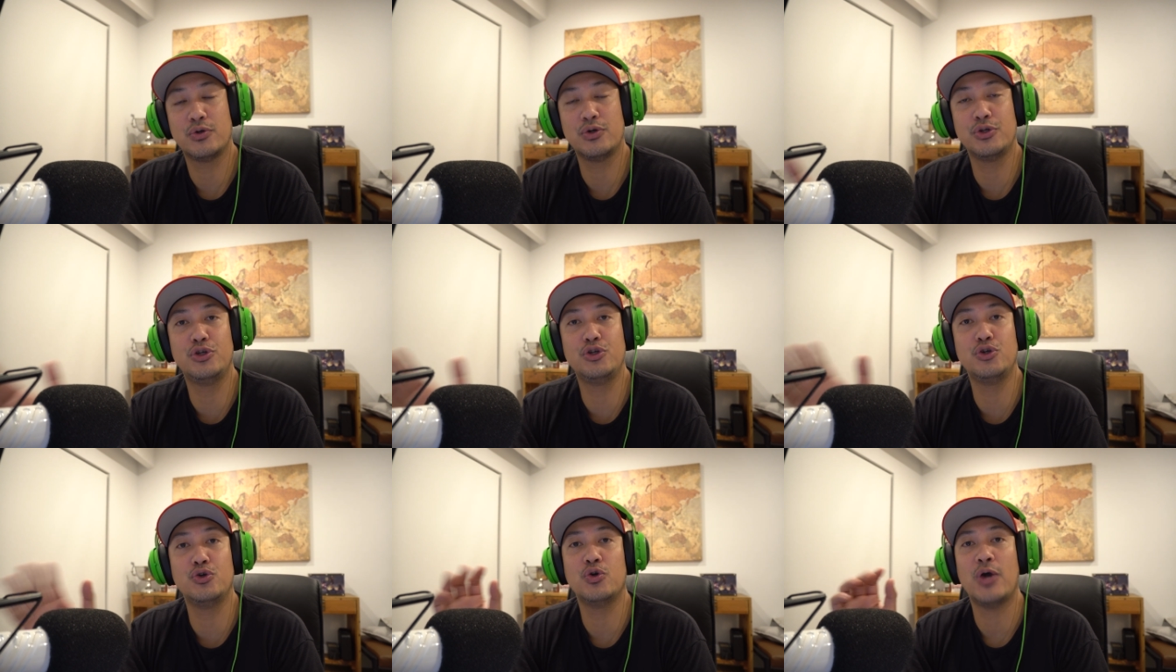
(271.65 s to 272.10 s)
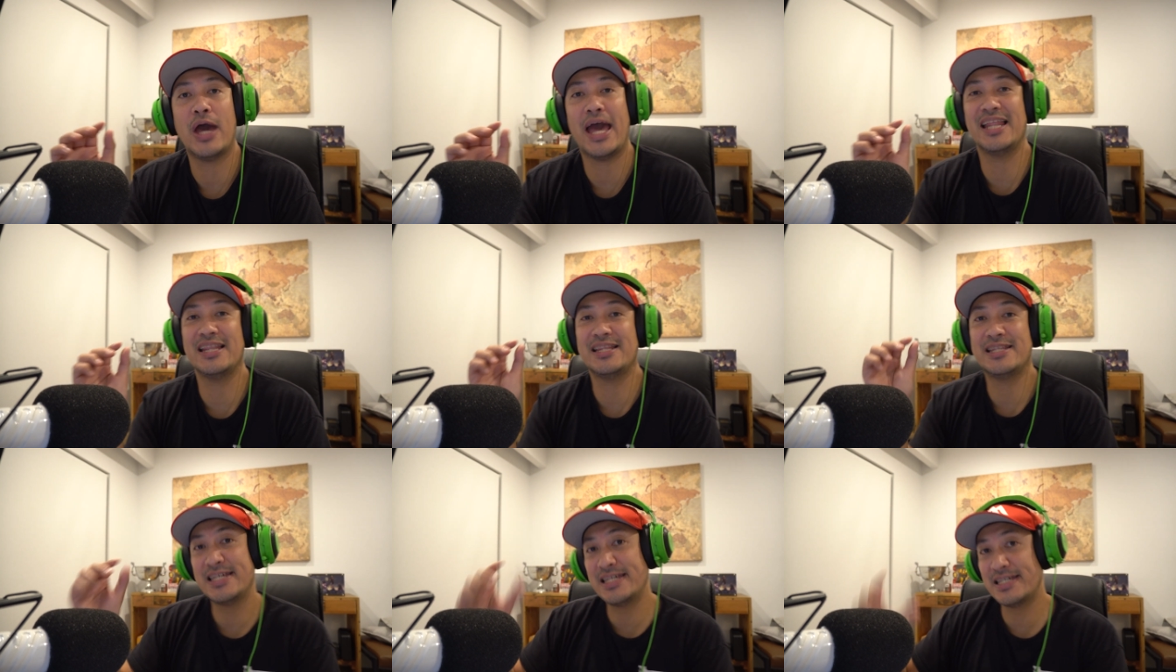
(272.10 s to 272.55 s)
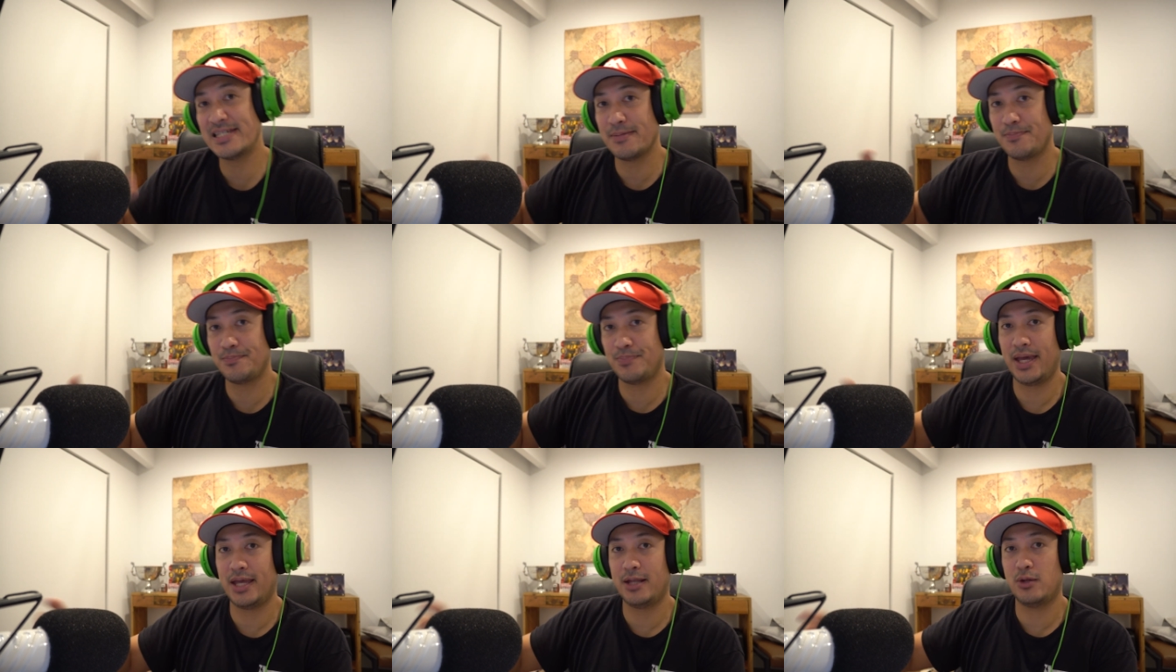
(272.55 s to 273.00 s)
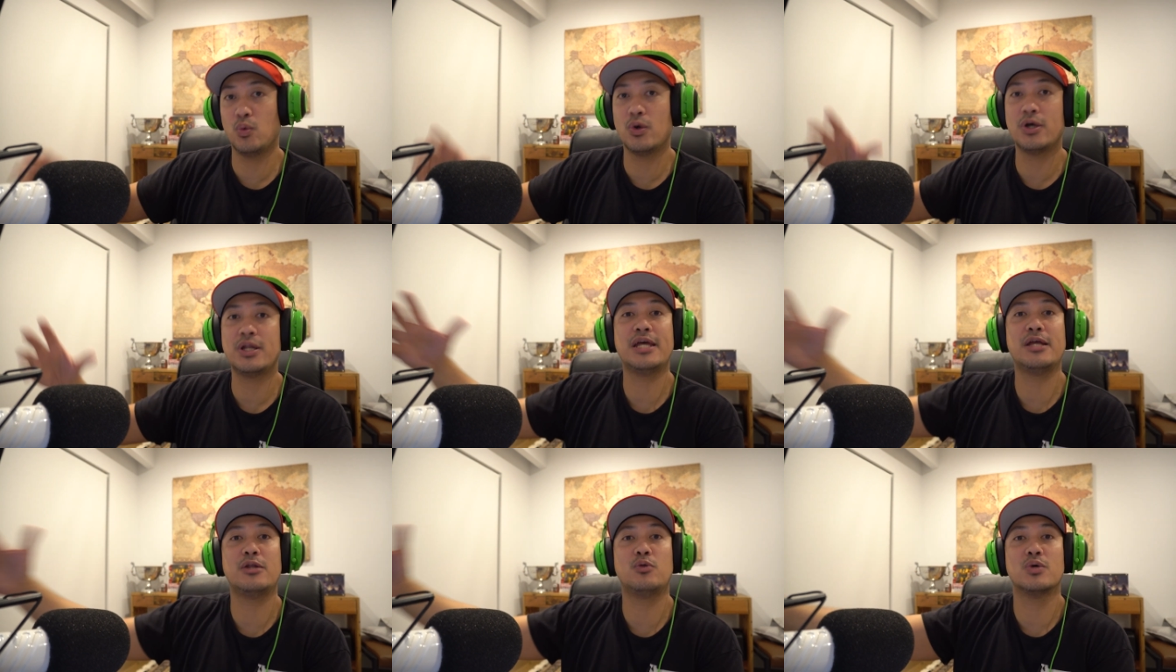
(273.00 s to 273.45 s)
Could you anticipate
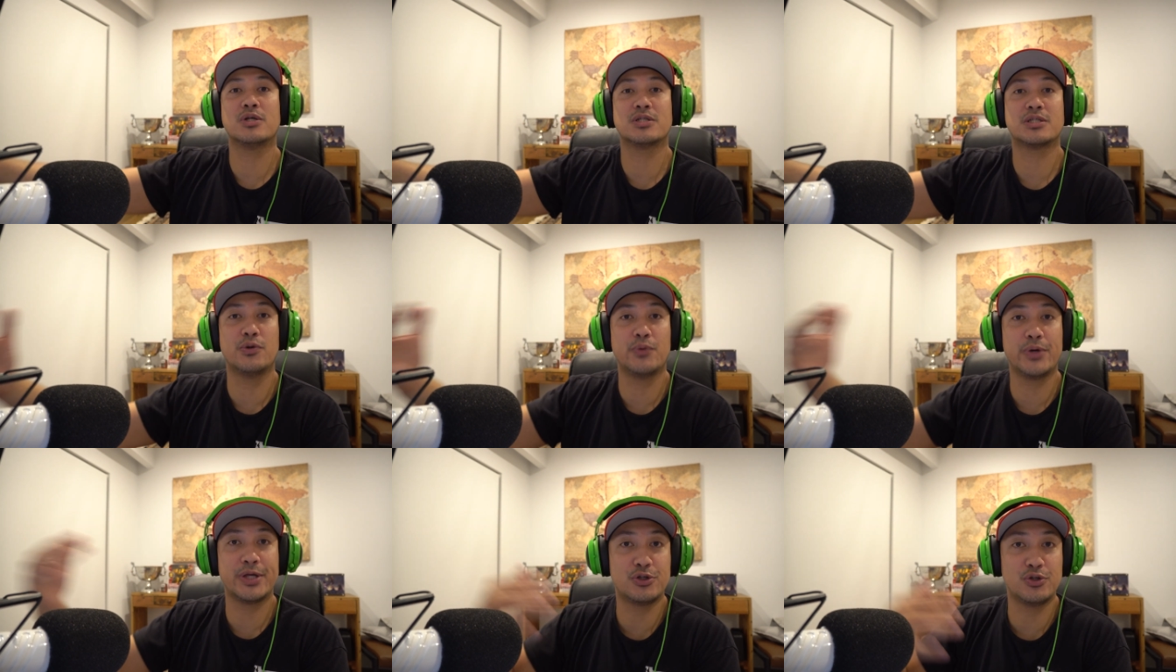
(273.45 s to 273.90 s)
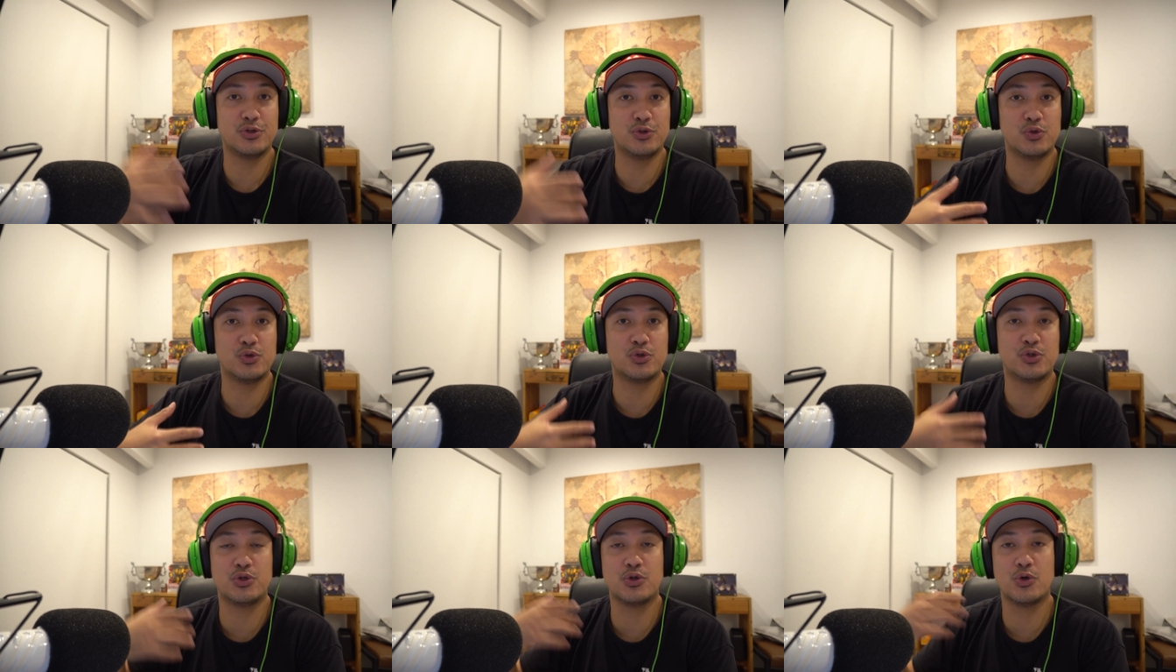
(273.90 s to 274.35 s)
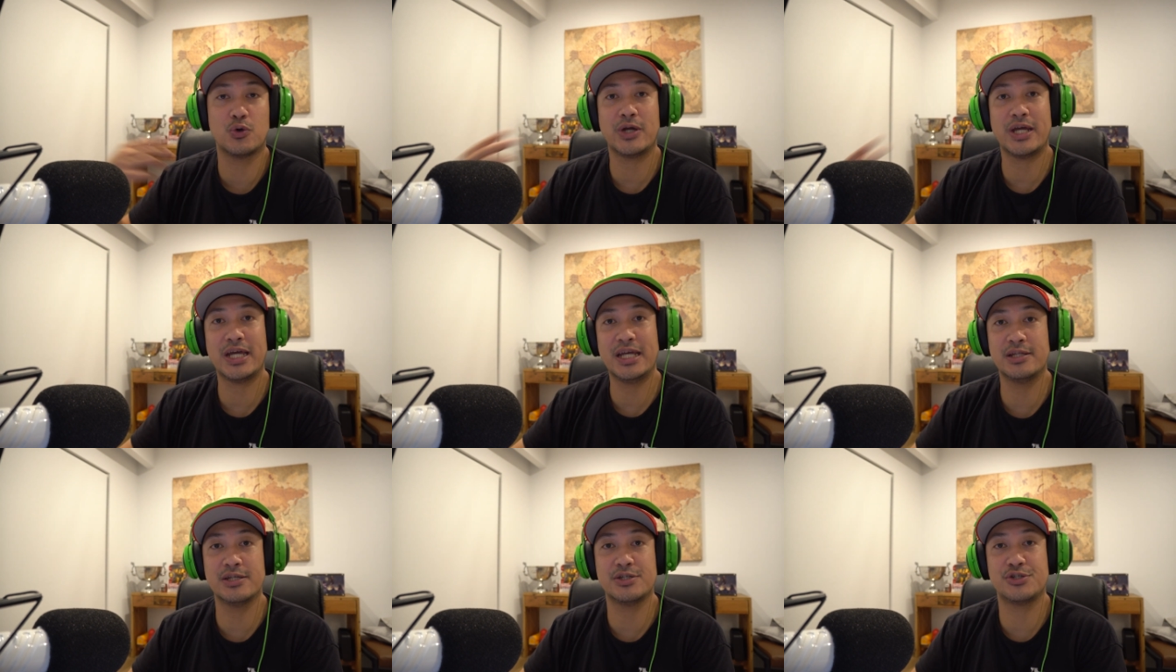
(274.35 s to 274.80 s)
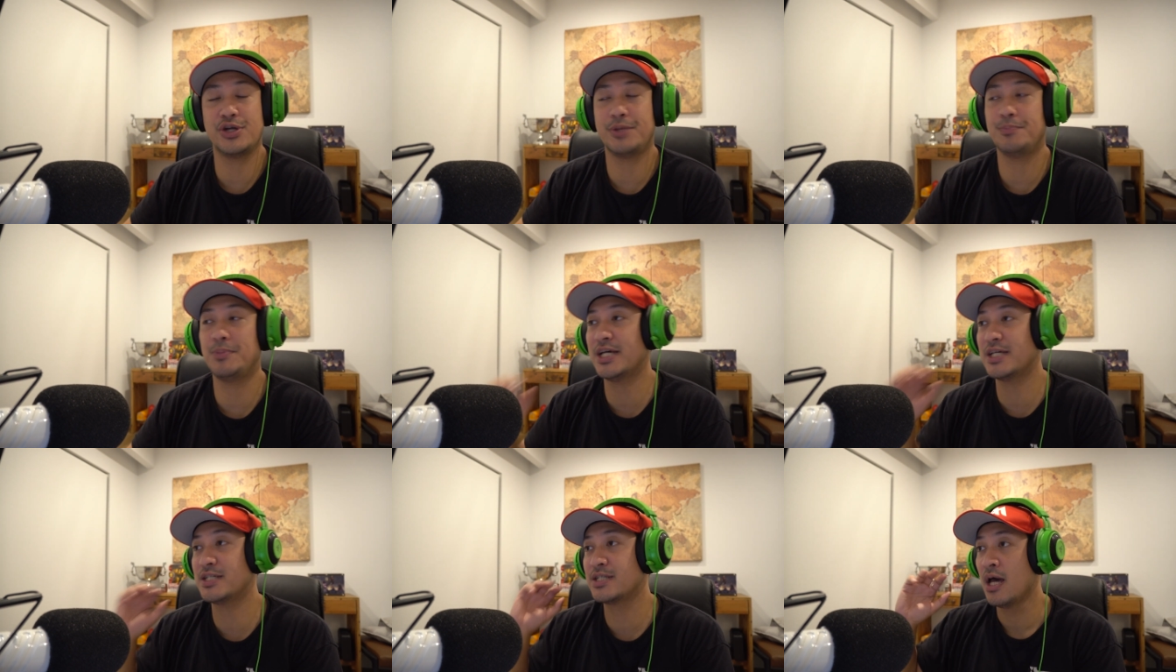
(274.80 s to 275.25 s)
what it was going to do to your
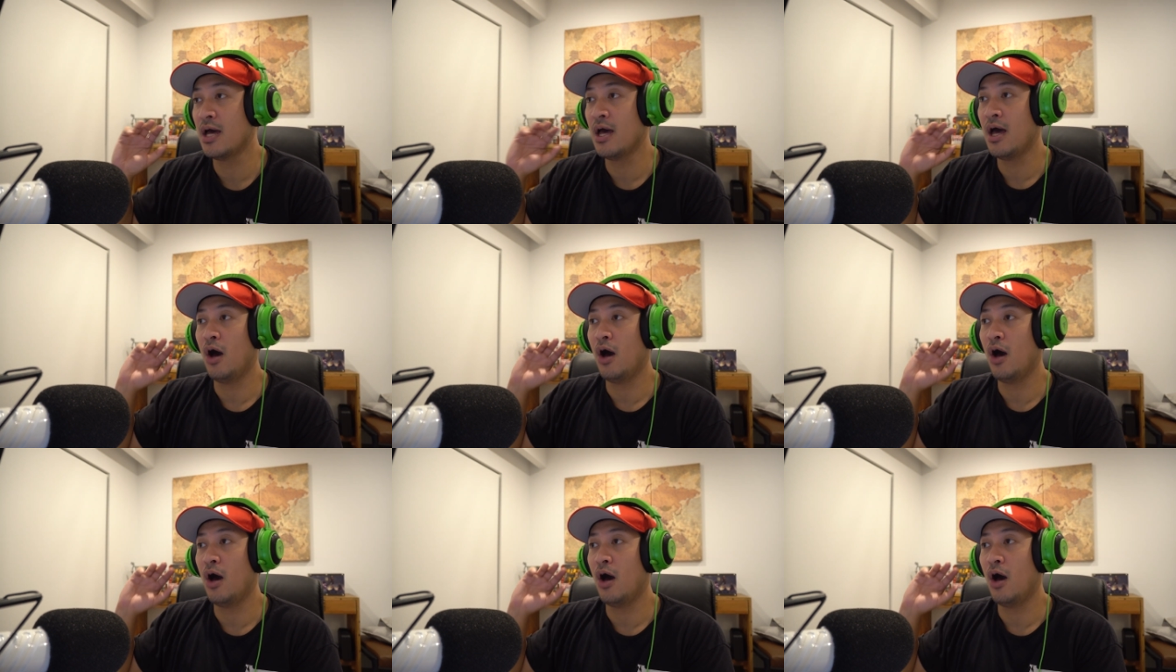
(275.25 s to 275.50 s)
industry? Because